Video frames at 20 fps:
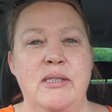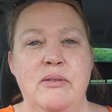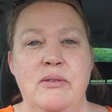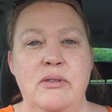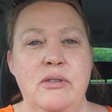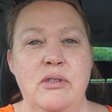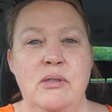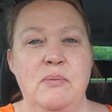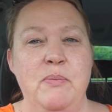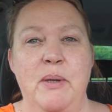So
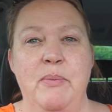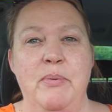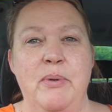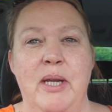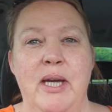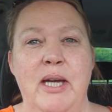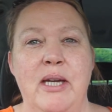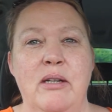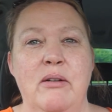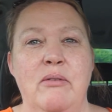it's just people
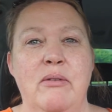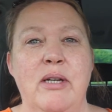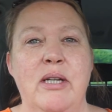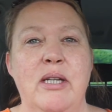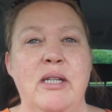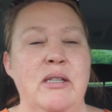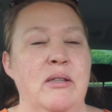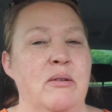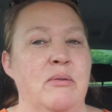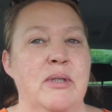hanging around. I
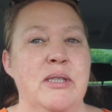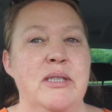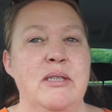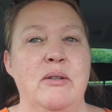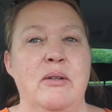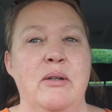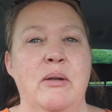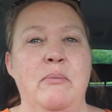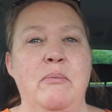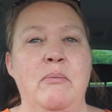don't know what's
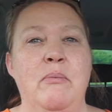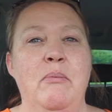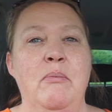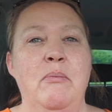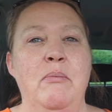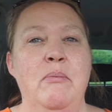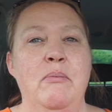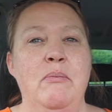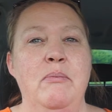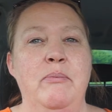going on.
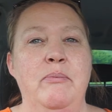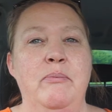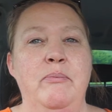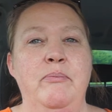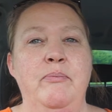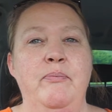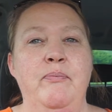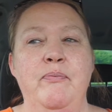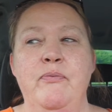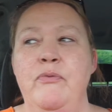
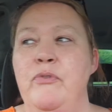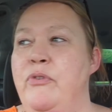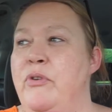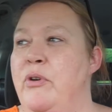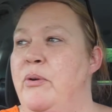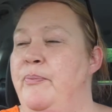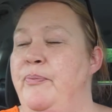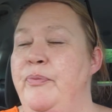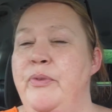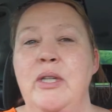
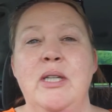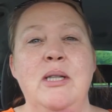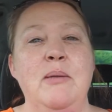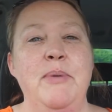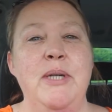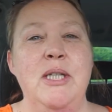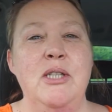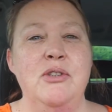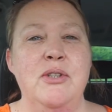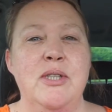So it'll
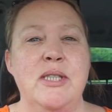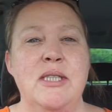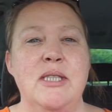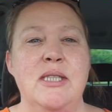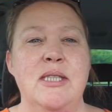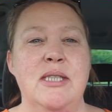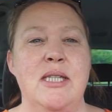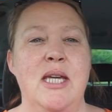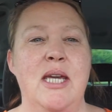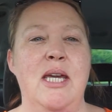be interesting
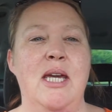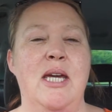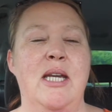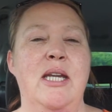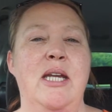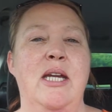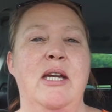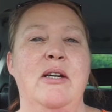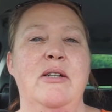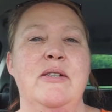to see and
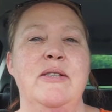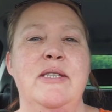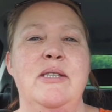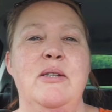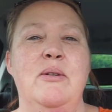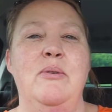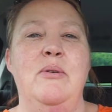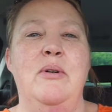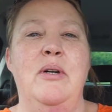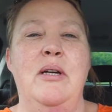hear.
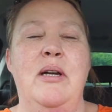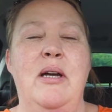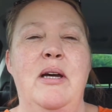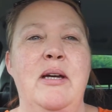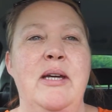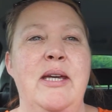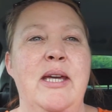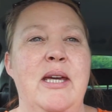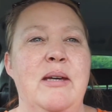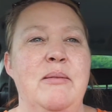So
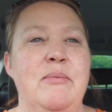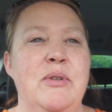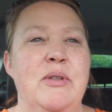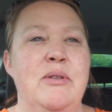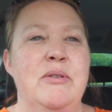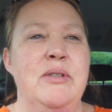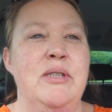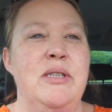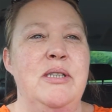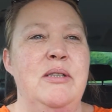I am
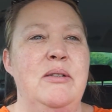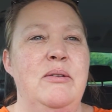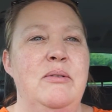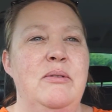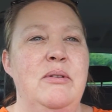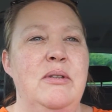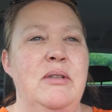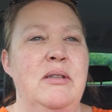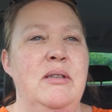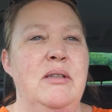going to
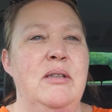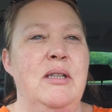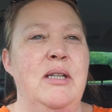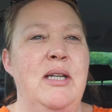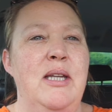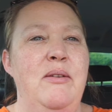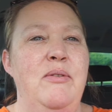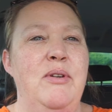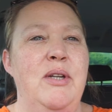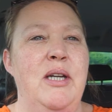
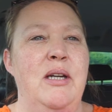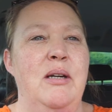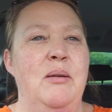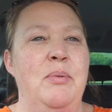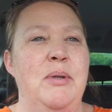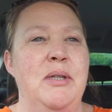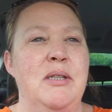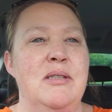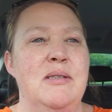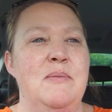leave it here
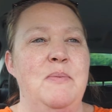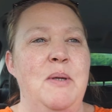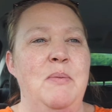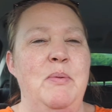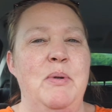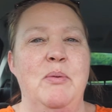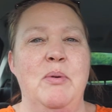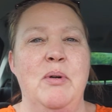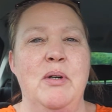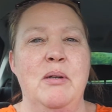because
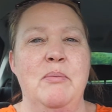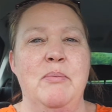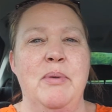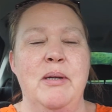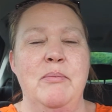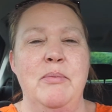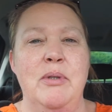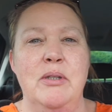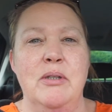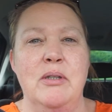people are walking
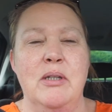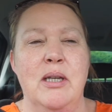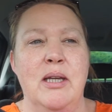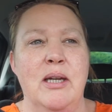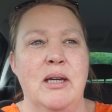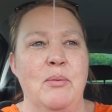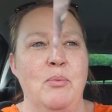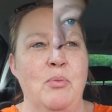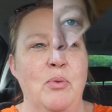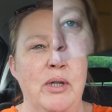by me looking
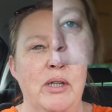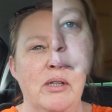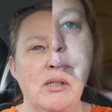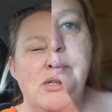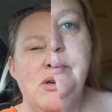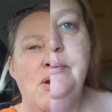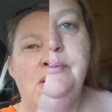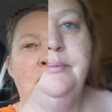like I'm weird.